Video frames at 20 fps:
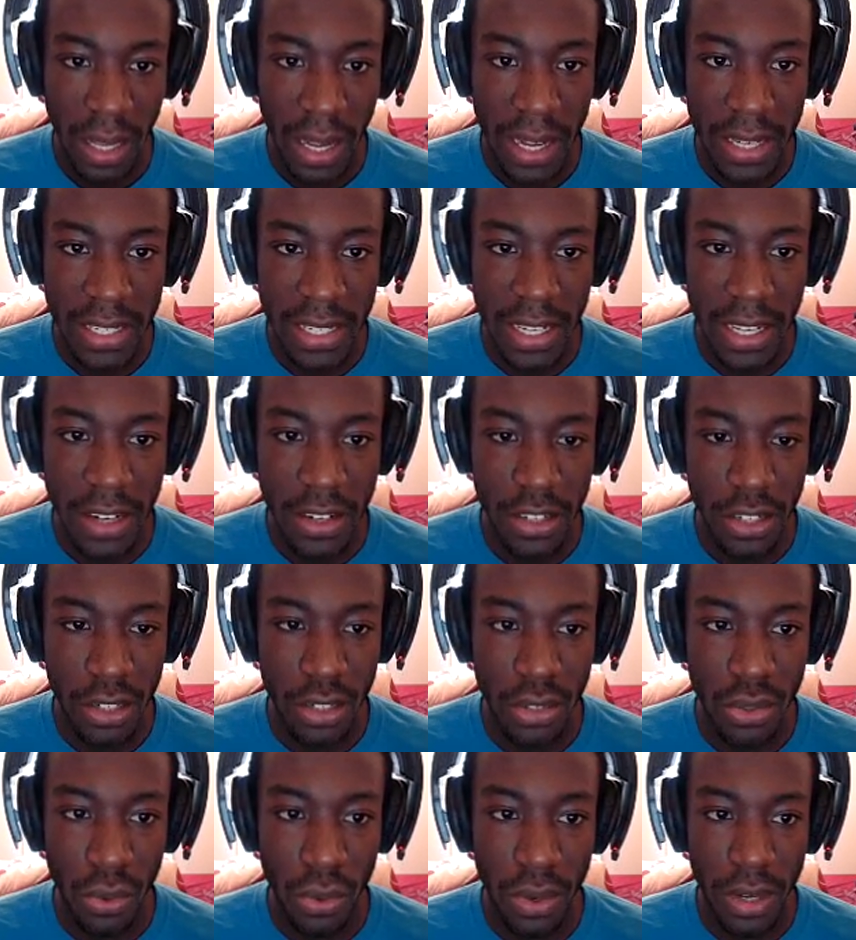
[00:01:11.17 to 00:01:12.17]
I see there's a
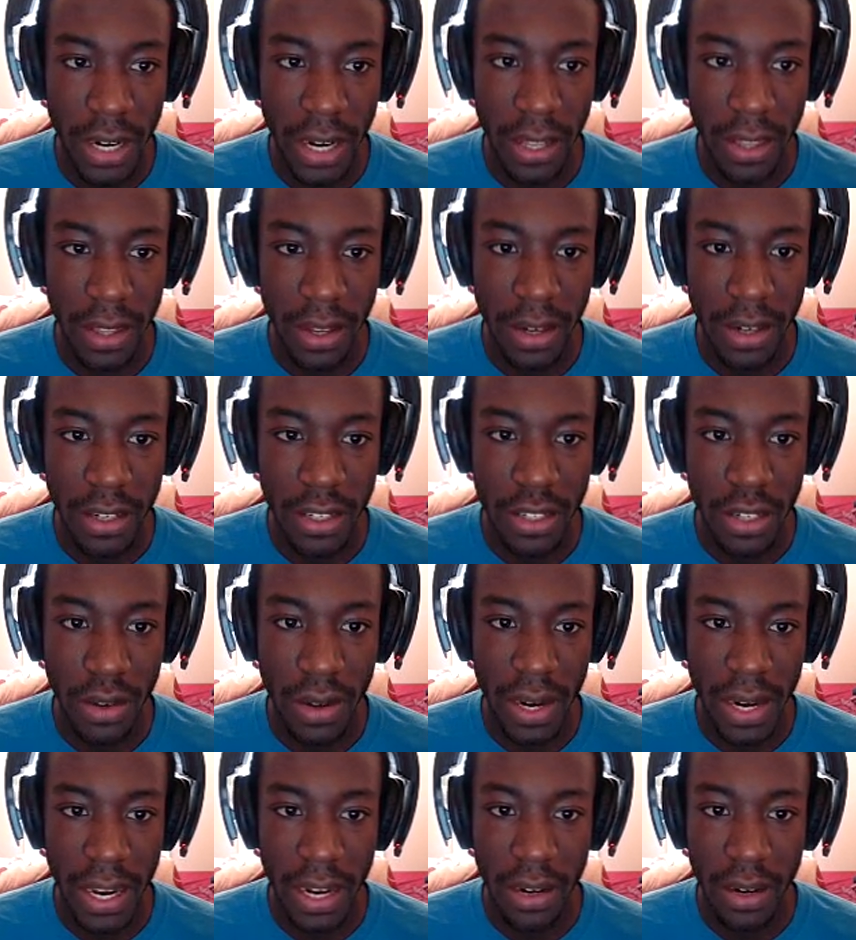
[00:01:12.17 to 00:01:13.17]
door down there, so
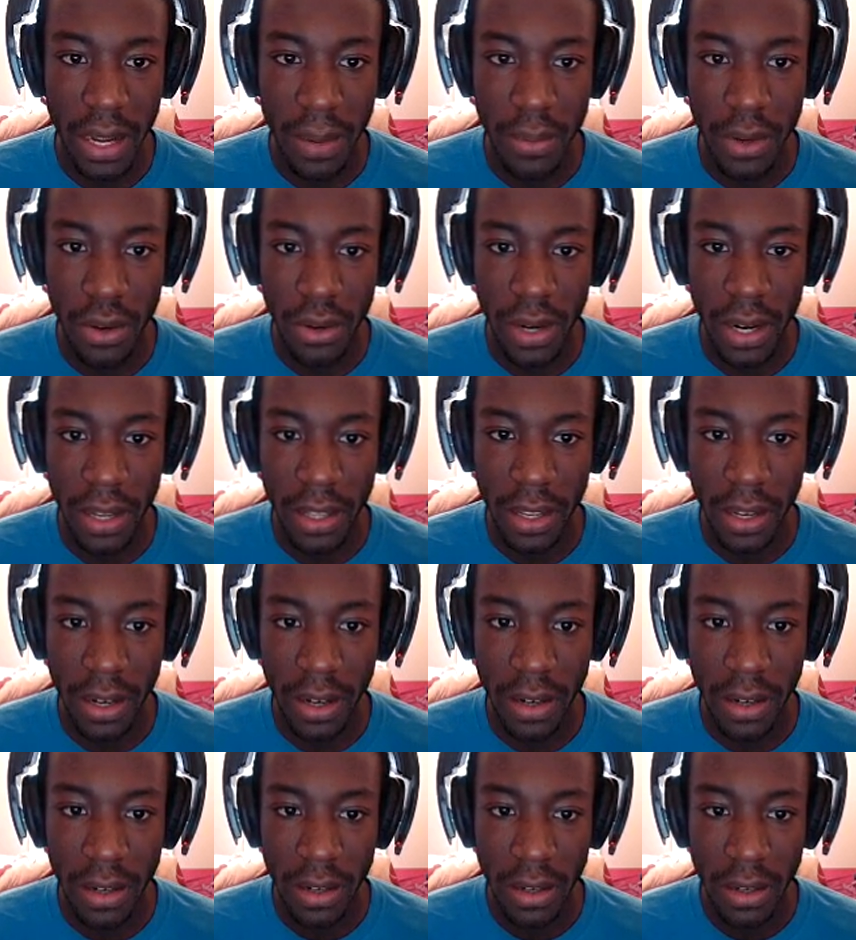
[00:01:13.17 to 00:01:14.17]
I gotta, I'm gonna go down
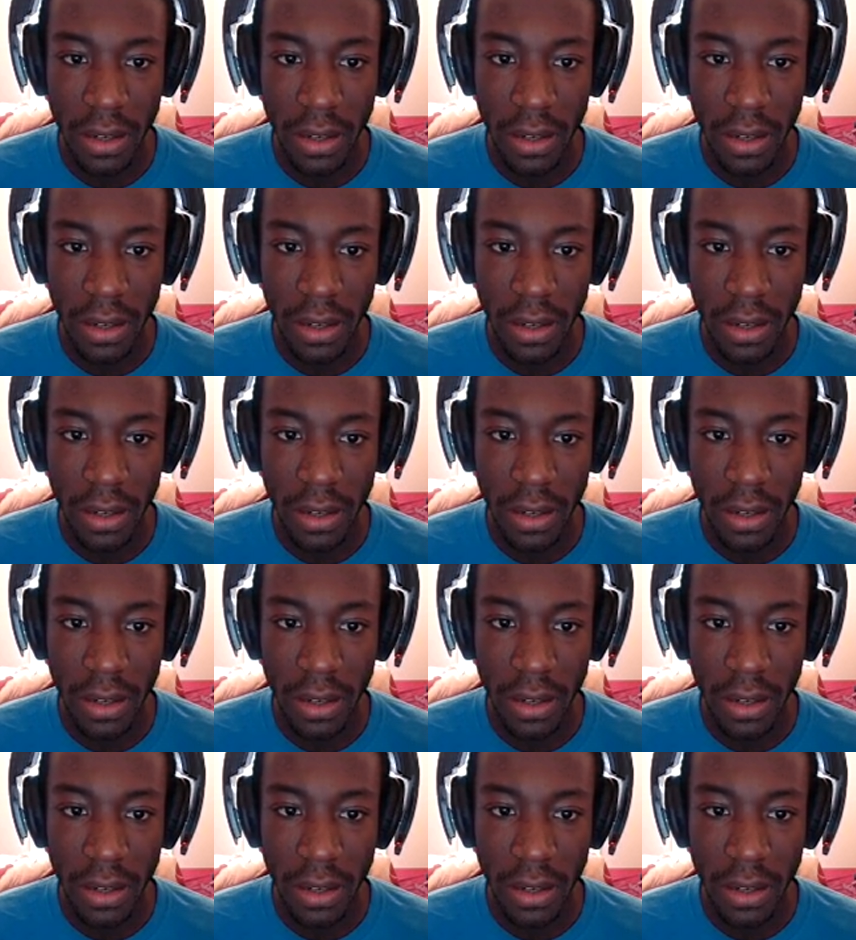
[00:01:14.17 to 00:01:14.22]
there.